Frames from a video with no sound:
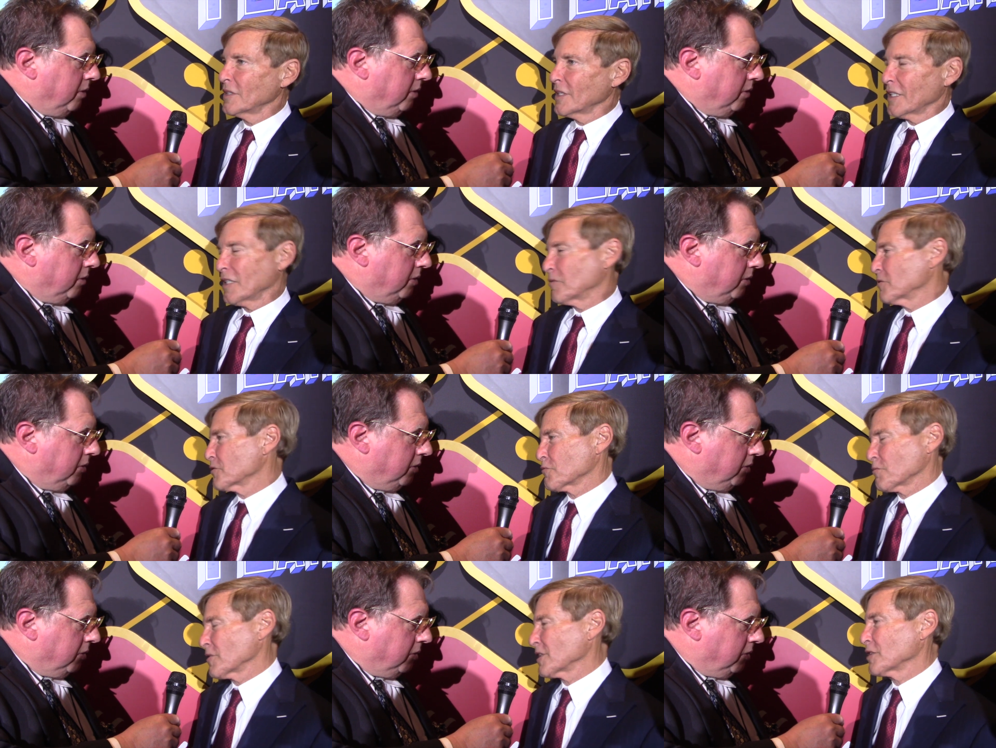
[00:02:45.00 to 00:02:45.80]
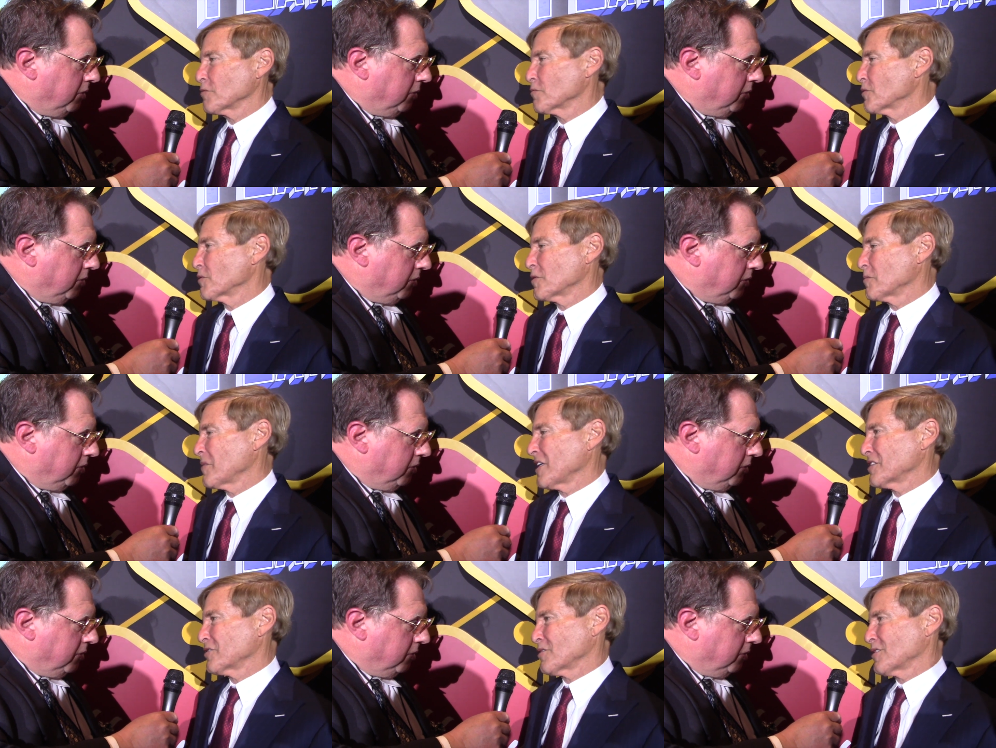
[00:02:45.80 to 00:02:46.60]
Speaker 1: it was really
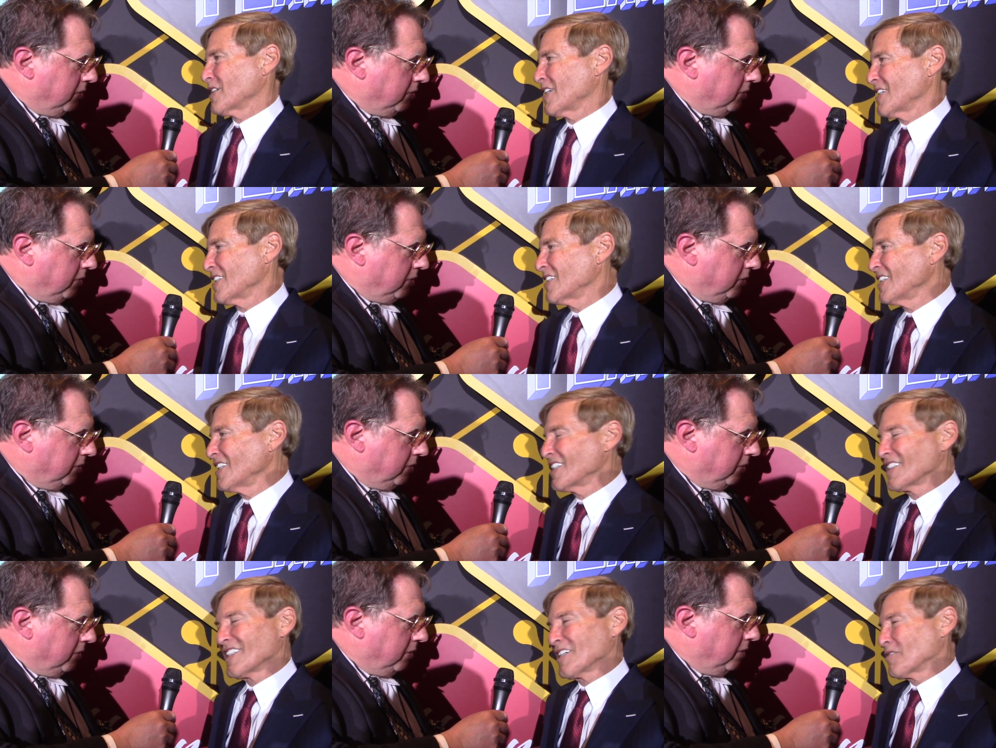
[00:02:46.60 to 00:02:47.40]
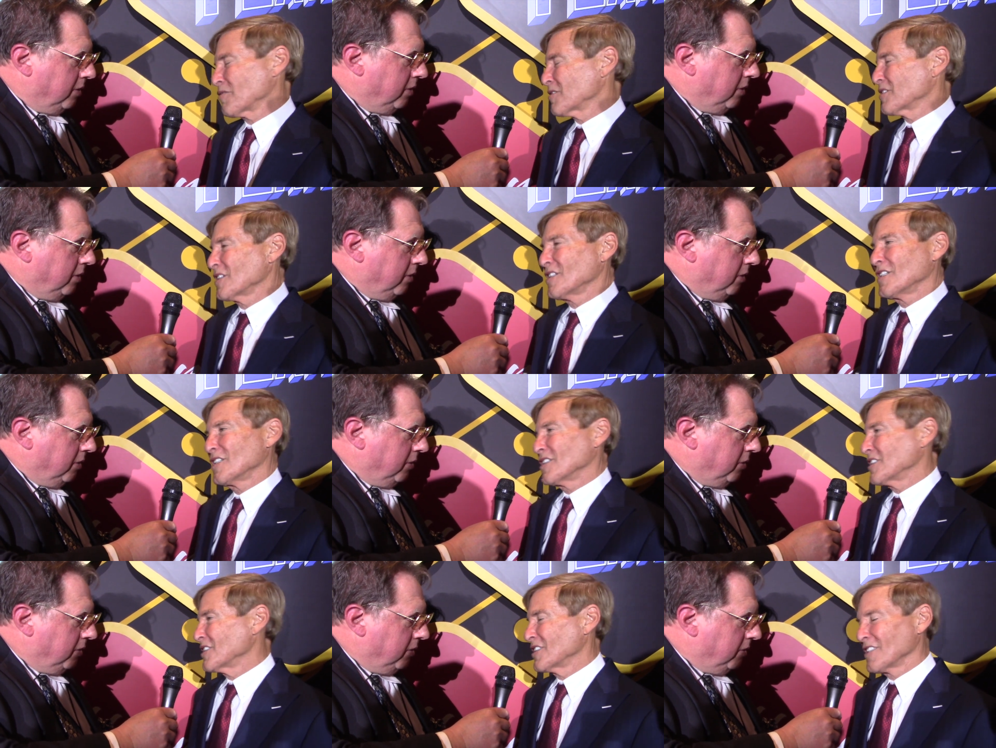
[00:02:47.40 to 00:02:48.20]
rudimentary. There were
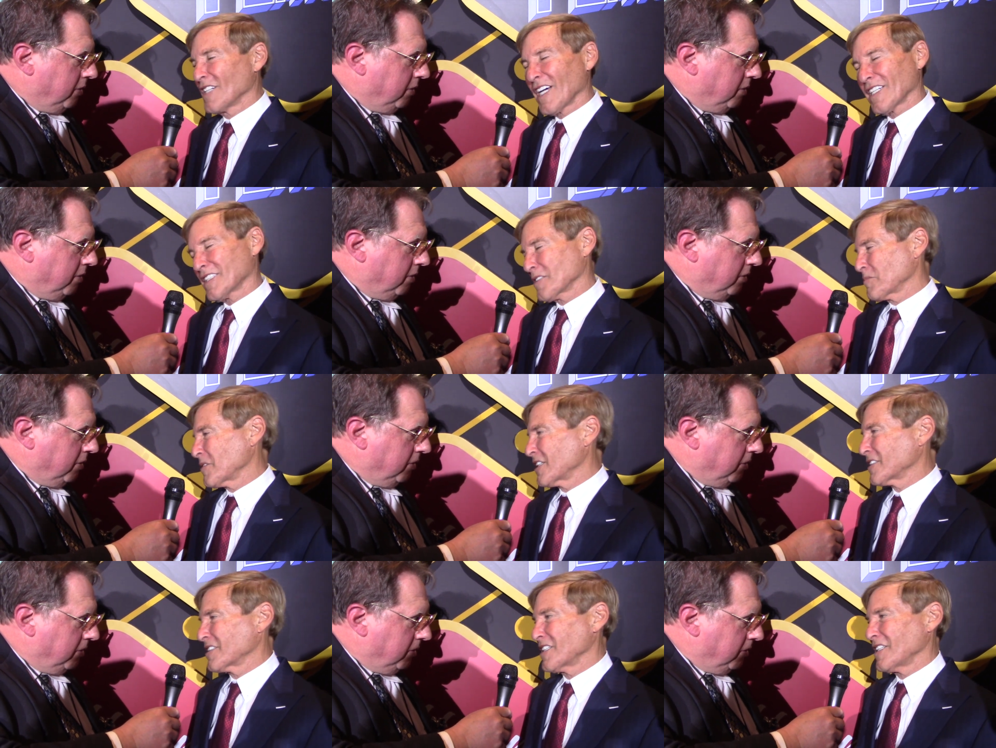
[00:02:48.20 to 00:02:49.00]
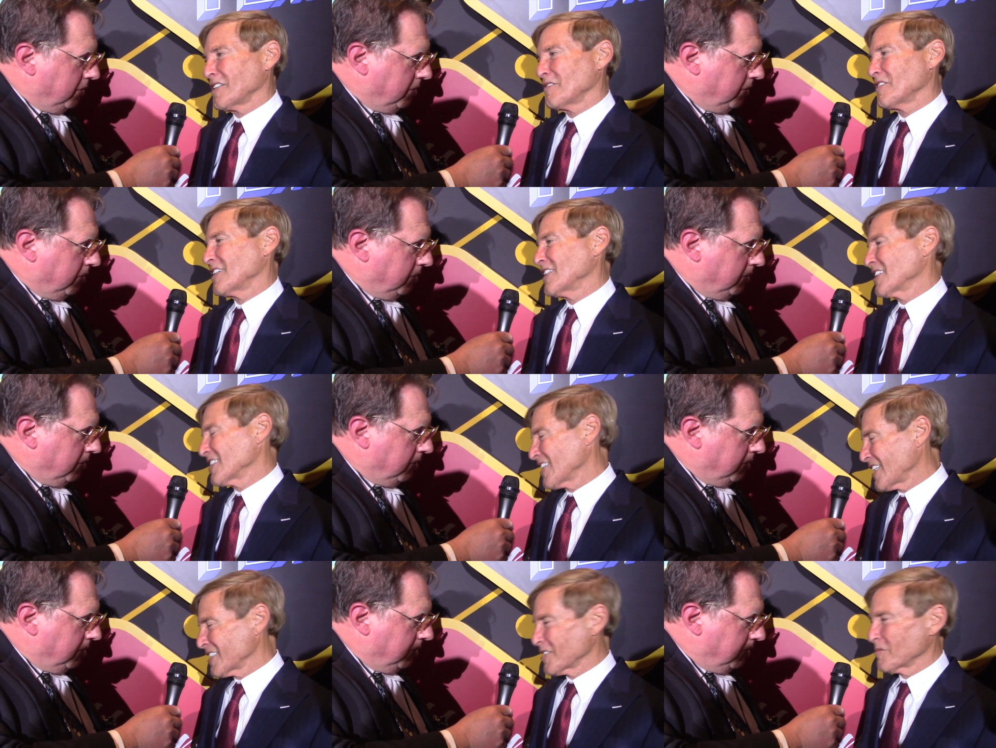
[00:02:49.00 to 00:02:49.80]
not the big TV and
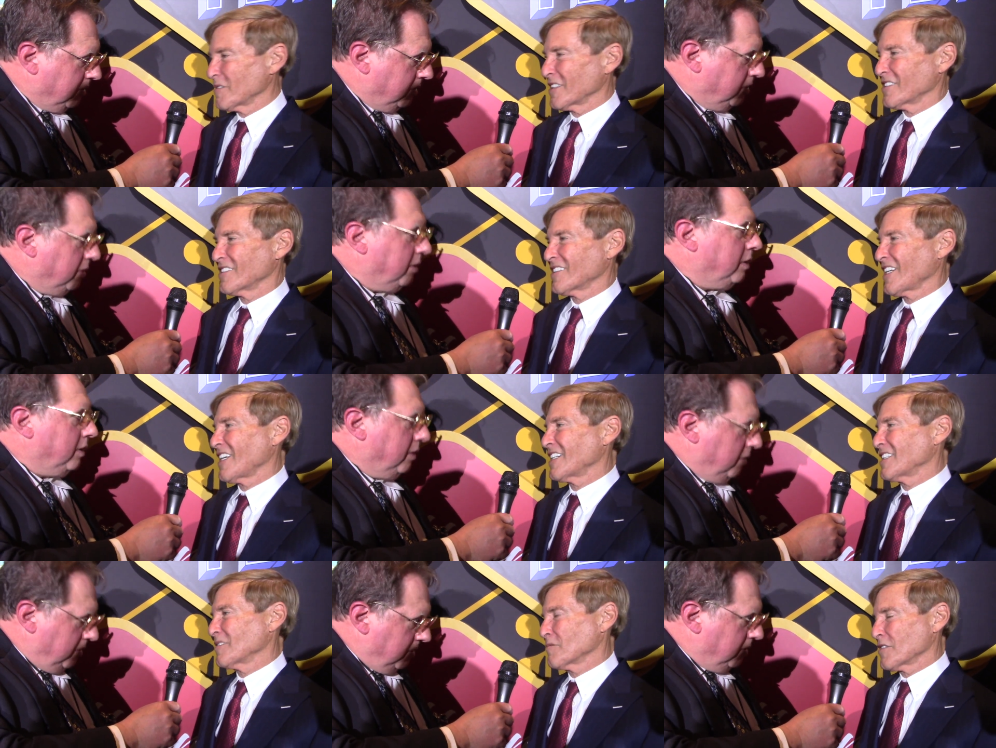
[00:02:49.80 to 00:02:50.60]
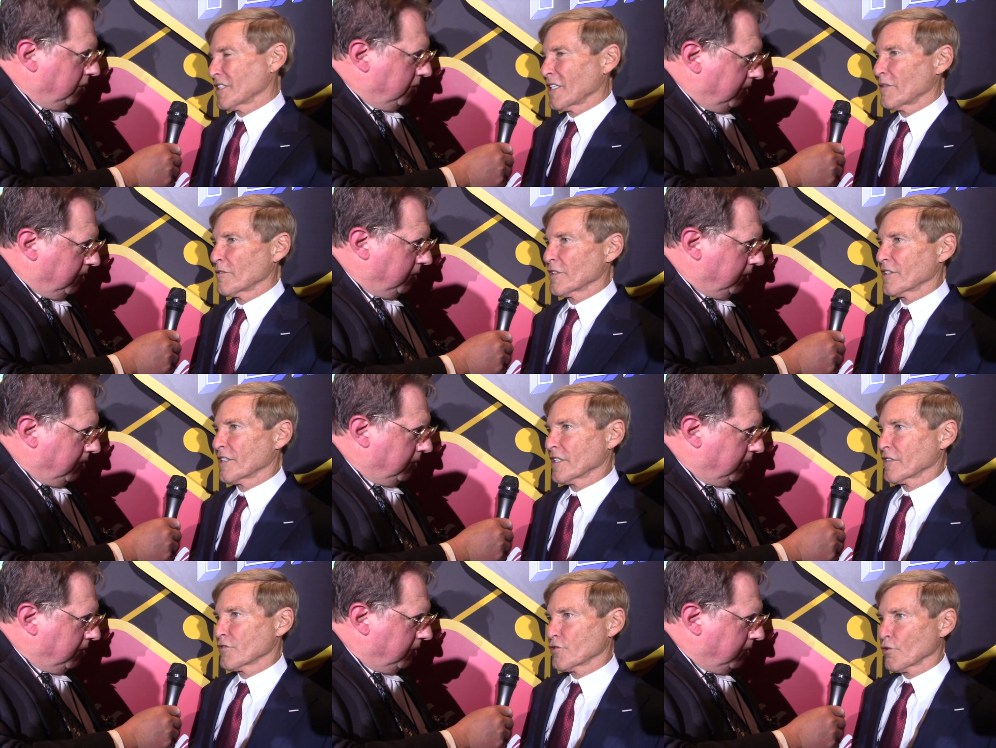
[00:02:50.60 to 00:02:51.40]
not the big stadiums and
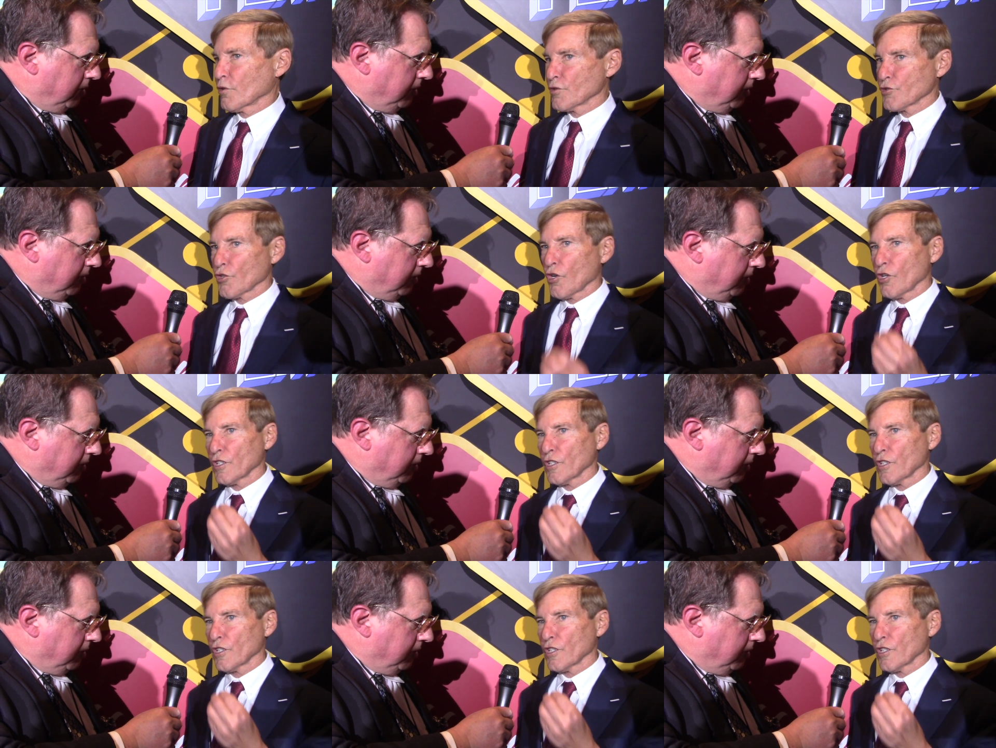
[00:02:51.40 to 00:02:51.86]
everything. So it's all